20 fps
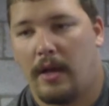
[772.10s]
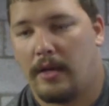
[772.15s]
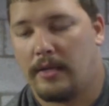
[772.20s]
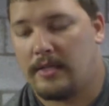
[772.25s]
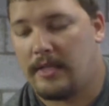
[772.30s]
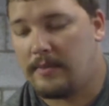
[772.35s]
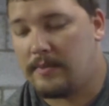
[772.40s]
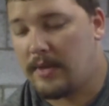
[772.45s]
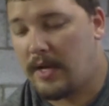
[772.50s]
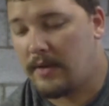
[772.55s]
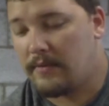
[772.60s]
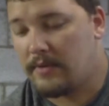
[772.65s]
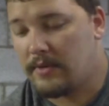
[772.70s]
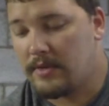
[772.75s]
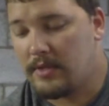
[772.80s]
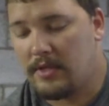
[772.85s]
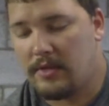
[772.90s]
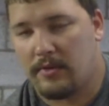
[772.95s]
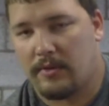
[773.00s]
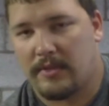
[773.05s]
deep
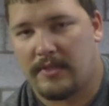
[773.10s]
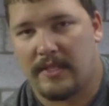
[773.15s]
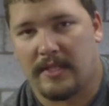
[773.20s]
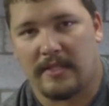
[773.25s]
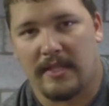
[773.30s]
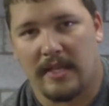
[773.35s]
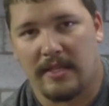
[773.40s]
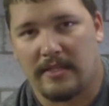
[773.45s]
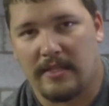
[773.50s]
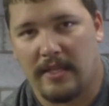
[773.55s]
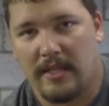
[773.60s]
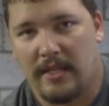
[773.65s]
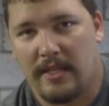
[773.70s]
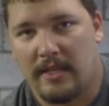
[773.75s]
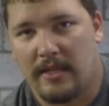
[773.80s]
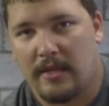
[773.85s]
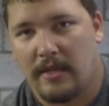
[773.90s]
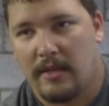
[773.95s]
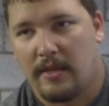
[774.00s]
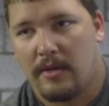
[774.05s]
diving
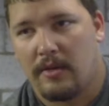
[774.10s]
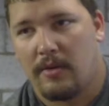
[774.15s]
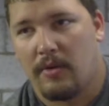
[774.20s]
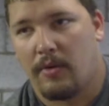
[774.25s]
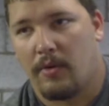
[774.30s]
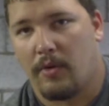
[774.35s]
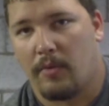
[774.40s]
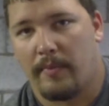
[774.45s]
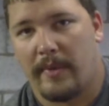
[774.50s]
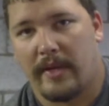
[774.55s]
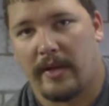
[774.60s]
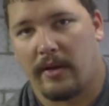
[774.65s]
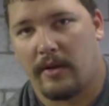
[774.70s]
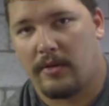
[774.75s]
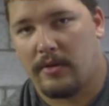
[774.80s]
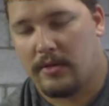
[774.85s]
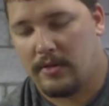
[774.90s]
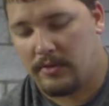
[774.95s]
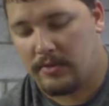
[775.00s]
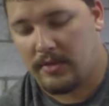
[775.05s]
6XD or bigger,
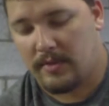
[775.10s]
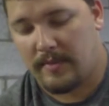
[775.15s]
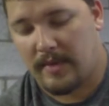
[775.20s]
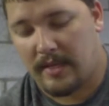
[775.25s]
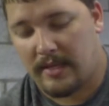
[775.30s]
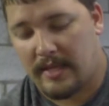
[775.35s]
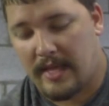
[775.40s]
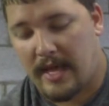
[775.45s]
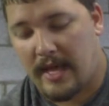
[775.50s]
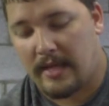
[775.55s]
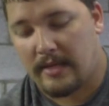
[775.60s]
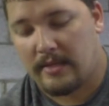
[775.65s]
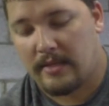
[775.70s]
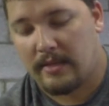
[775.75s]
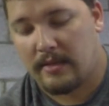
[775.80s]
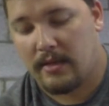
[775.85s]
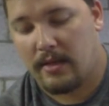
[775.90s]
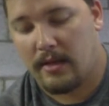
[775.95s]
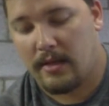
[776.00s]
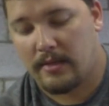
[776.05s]
something like that,
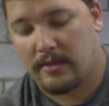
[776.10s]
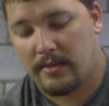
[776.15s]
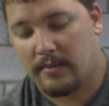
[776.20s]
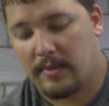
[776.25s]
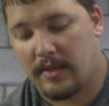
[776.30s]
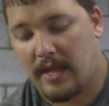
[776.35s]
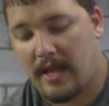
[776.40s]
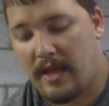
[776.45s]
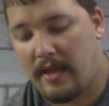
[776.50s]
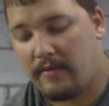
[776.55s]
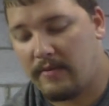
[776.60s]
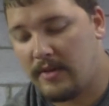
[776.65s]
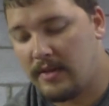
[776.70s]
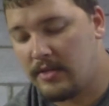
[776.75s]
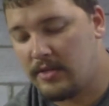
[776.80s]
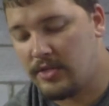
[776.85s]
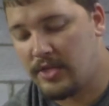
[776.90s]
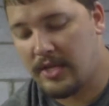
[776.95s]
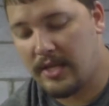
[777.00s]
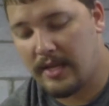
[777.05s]
something heavy,
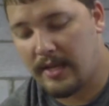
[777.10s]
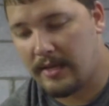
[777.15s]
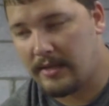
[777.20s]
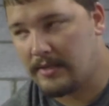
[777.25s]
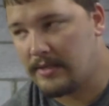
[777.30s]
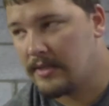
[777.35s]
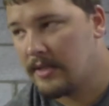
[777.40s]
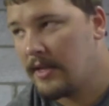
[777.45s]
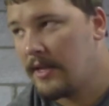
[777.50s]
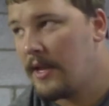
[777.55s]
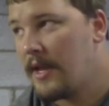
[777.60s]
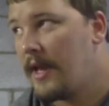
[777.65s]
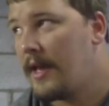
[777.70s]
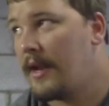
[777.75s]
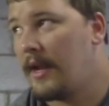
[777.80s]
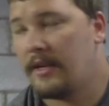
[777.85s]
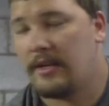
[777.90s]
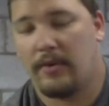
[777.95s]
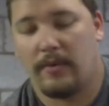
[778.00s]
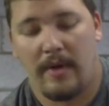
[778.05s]
jigs, and
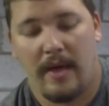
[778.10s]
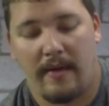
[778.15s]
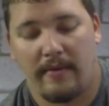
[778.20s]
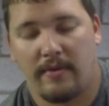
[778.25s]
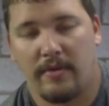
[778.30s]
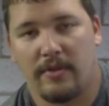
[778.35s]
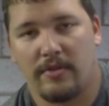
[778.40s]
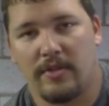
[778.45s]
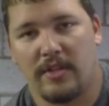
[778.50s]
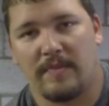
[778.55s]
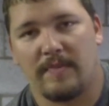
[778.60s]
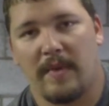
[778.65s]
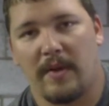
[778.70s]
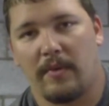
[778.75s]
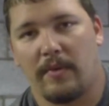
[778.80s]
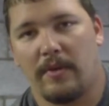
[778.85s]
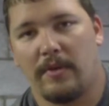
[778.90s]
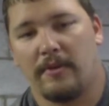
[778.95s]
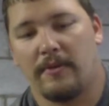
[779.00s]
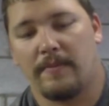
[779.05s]
I don't have to adjust my
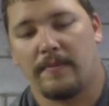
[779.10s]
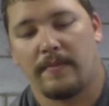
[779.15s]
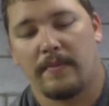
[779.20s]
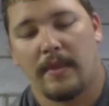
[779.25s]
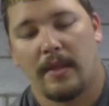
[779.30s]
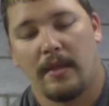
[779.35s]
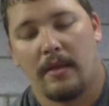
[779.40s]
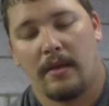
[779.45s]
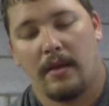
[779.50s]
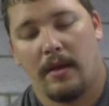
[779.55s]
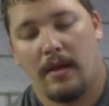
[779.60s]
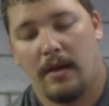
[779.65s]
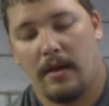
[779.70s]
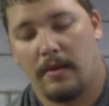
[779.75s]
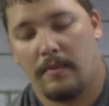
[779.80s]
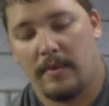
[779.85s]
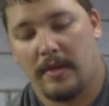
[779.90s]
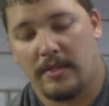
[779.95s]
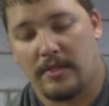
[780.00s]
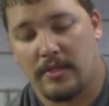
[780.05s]
reel.
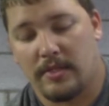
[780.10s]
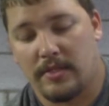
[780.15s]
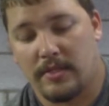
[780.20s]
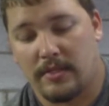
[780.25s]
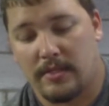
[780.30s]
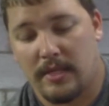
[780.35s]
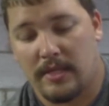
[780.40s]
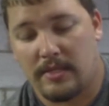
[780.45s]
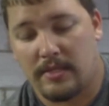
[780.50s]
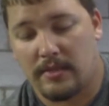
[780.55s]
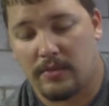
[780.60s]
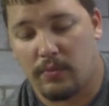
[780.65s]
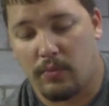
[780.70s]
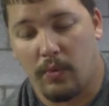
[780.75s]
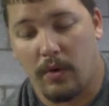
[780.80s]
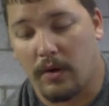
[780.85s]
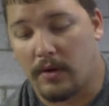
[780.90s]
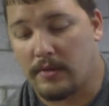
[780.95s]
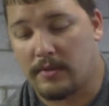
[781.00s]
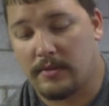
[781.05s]
It just
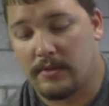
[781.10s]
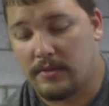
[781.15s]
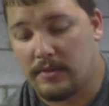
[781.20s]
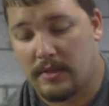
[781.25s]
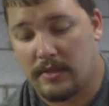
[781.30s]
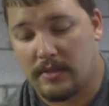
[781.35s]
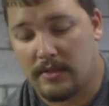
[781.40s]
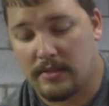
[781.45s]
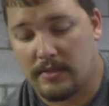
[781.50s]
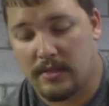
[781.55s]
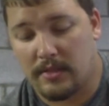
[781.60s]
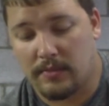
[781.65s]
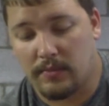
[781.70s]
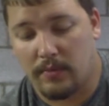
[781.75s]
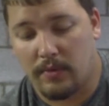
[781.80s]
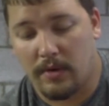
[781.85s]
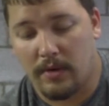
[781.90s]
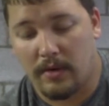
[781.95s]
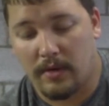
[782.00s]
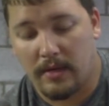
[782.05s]
works. It just does
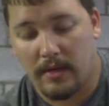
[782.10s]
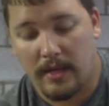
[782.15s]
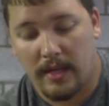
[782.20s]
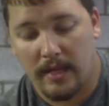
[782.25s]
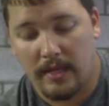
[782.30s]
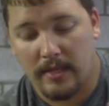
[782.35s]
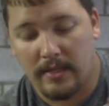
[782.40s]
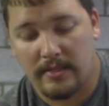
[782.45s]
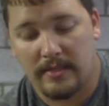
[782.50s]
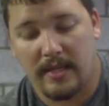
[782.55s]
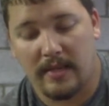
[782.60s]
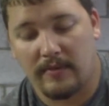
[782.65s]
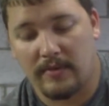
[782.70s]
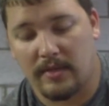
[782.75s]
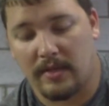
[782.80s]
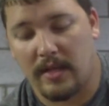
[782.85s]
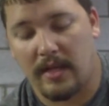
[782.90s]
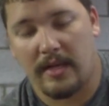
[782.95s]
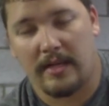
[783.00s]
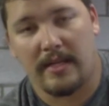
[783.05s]
work, and it saves a
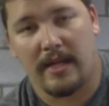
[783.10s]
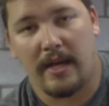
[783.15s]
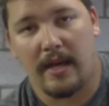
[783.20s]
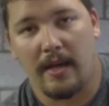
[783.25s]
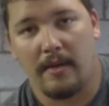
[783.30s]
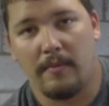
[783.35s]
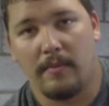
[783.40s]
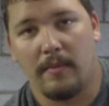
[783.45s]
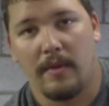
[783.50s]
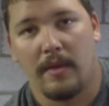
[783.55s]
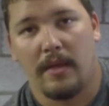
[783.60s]
lot of time